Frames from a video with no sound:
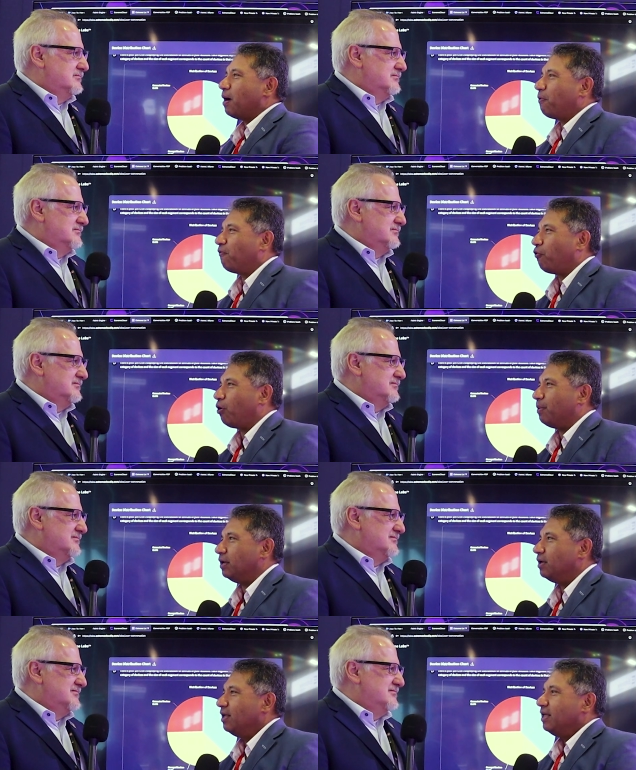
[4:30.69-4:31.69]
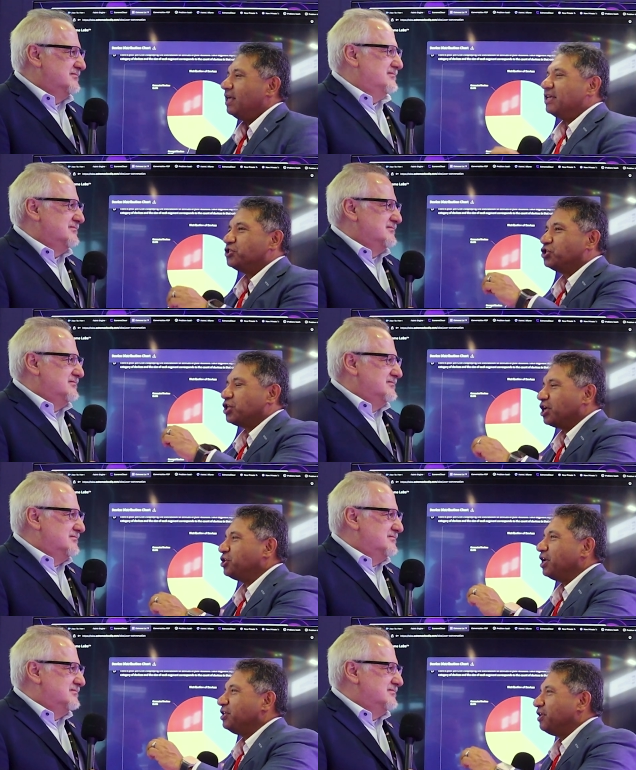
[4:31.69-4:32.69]
Speaker 1: not performing is
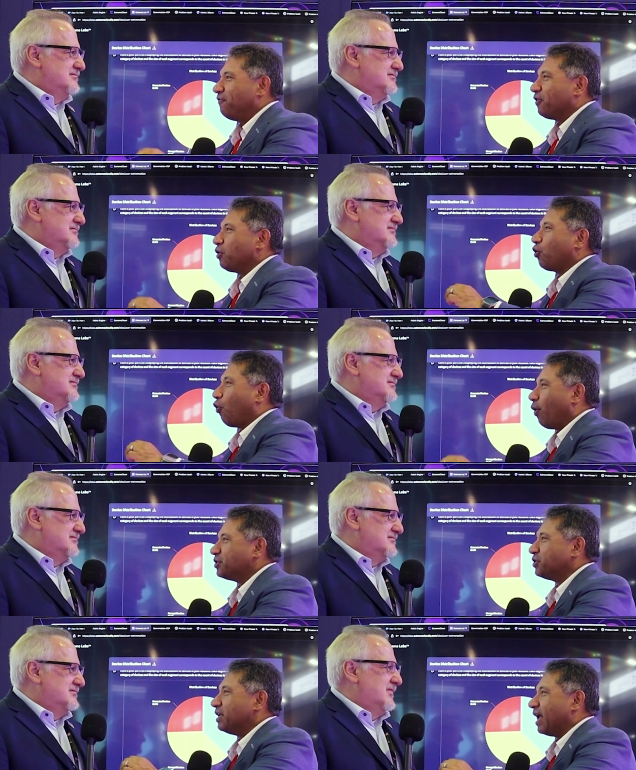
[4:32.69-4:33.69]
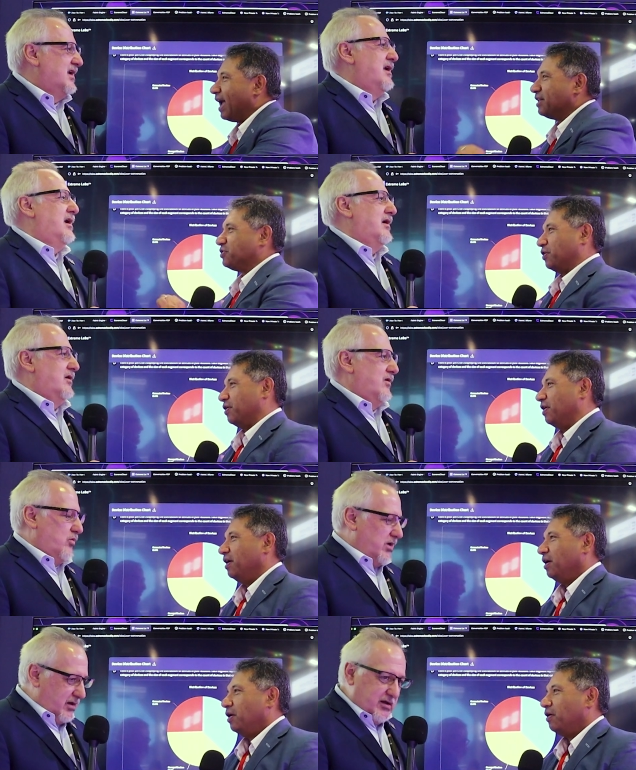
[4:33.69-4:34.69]
such a difficult question to answer.
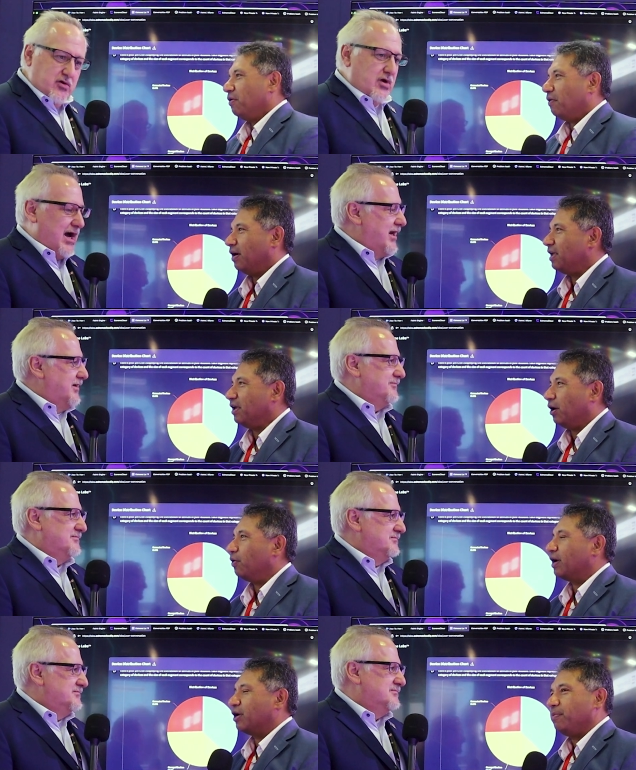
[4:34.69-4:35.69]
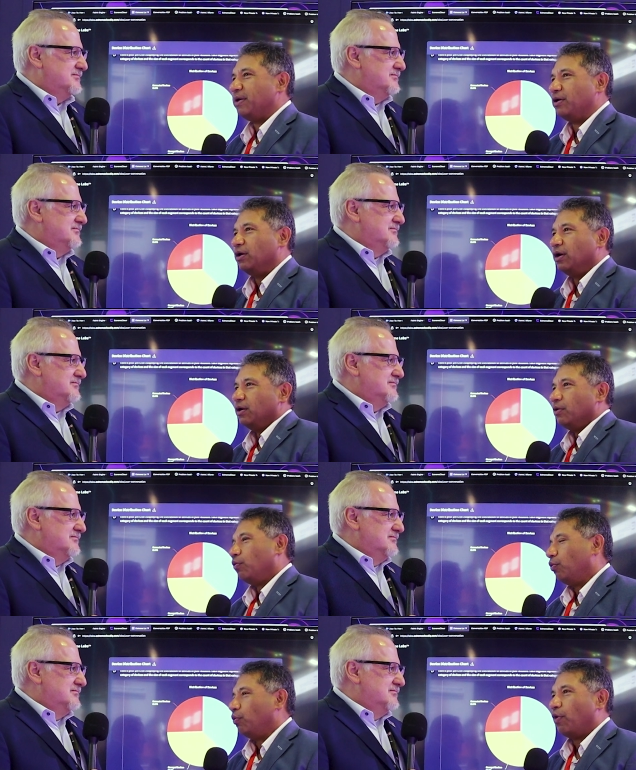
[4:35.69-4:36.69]
You got it. You know, it could be
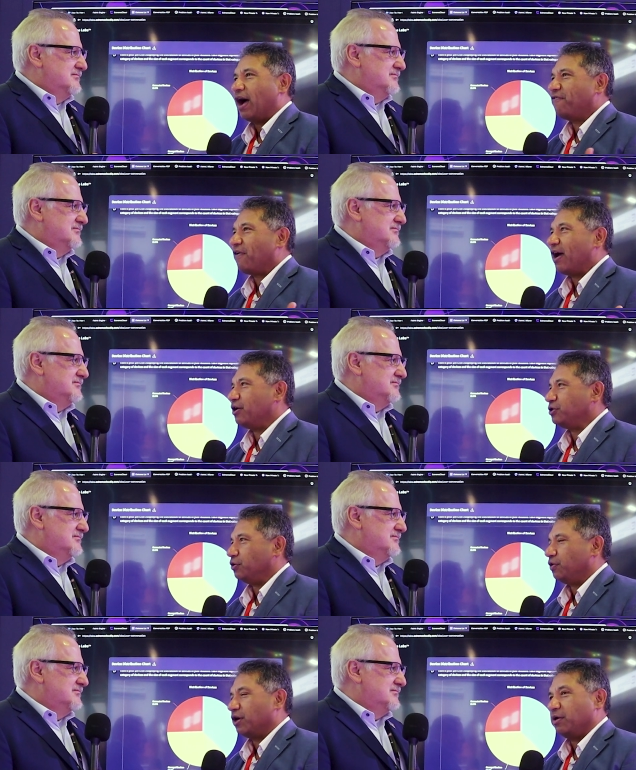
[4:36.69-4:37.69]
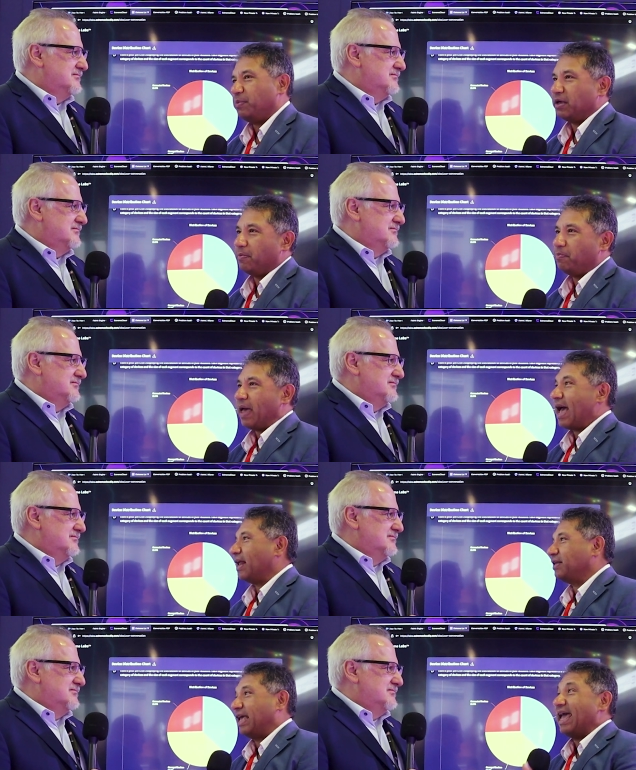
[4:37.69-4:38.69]
Wi-Fi issue, there could be a
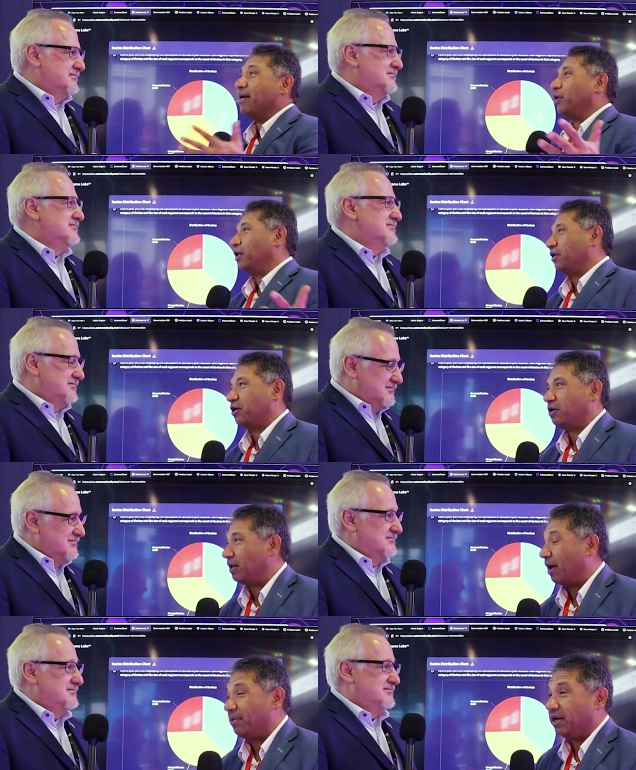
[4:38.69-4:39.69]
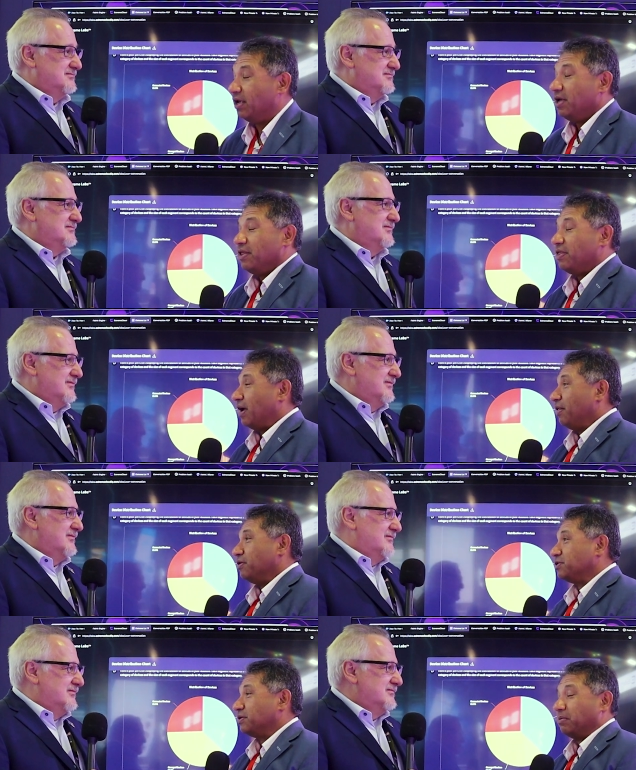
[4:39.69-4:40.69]
bad cable, there could, I mean,
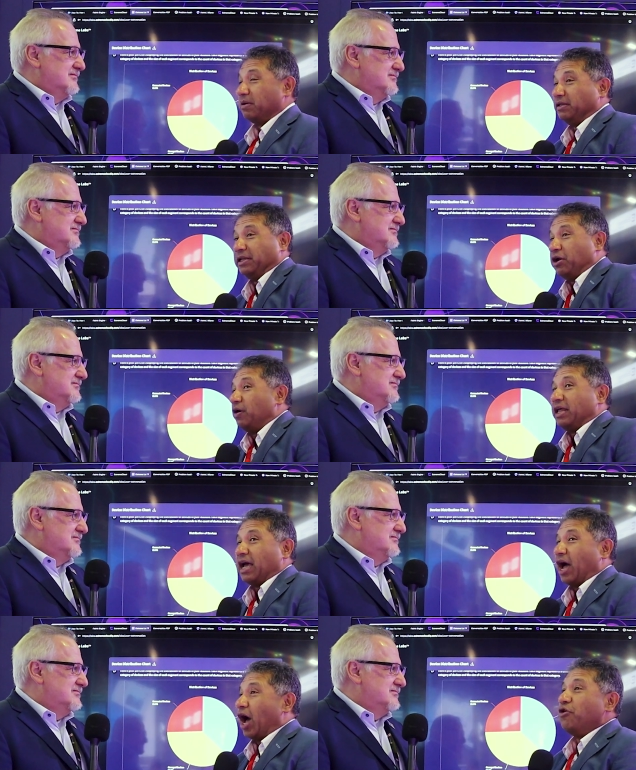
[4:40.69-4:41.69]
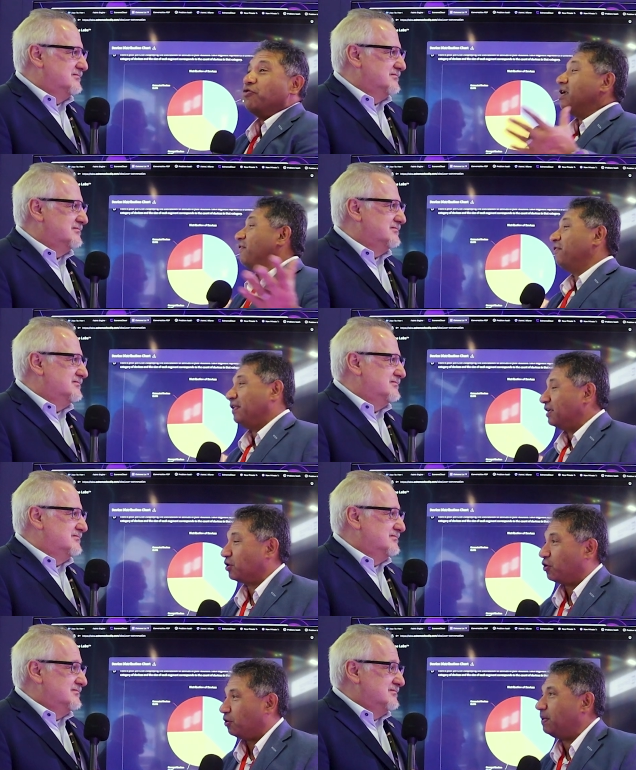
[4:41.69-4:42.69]
there's literally a hundred different
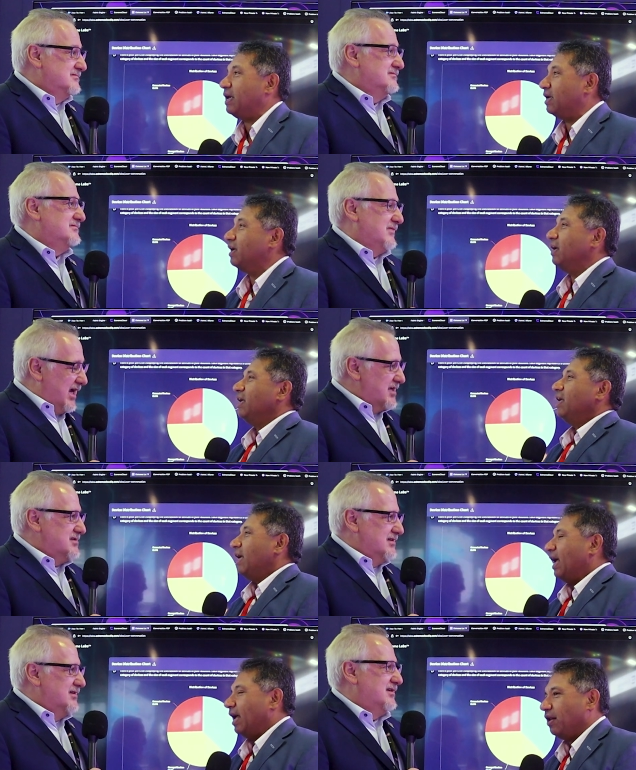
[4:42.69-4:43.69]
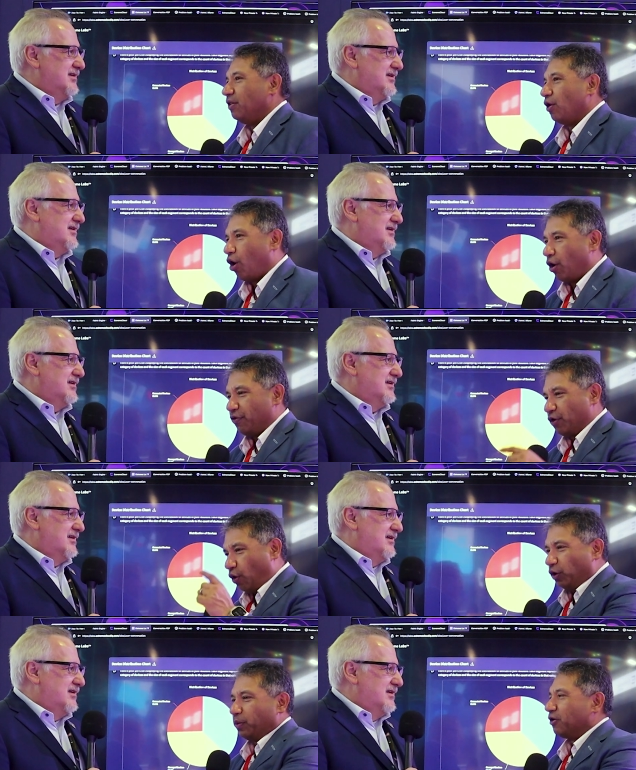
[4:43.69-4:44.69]
things it could be. Yes. And the, the
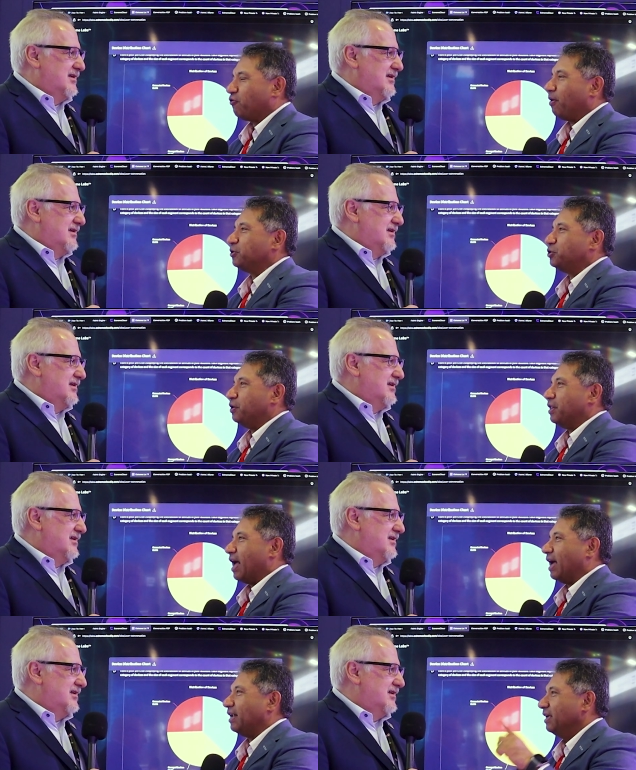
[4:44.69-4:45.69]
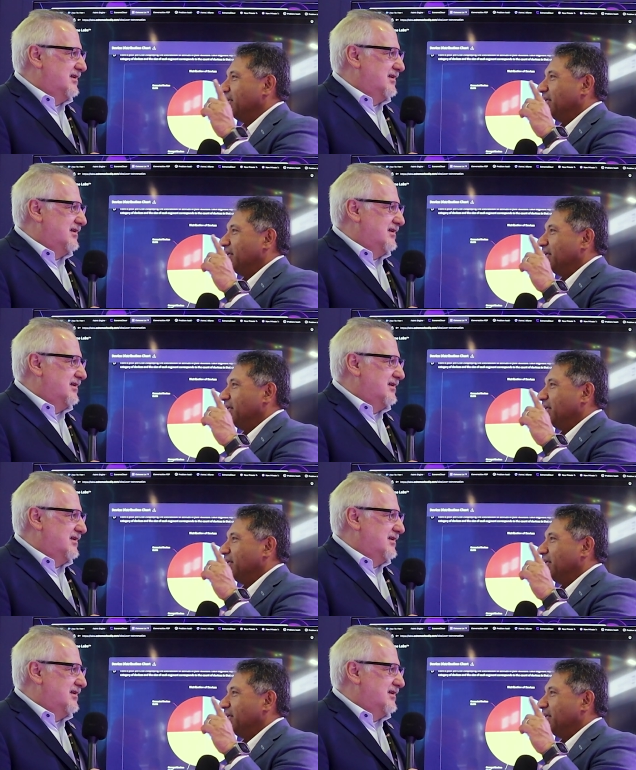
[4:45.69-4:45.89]
old way of troubleshooting that